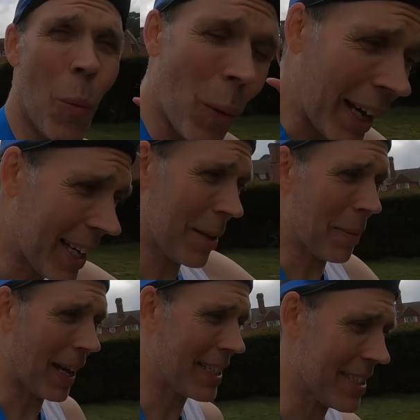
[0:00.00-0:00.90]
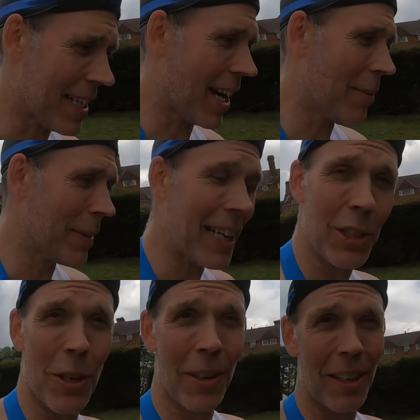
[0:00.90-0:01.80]
Wicked place to come
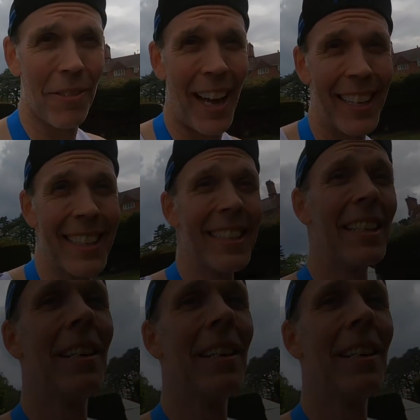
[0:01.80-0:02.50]
and do an event.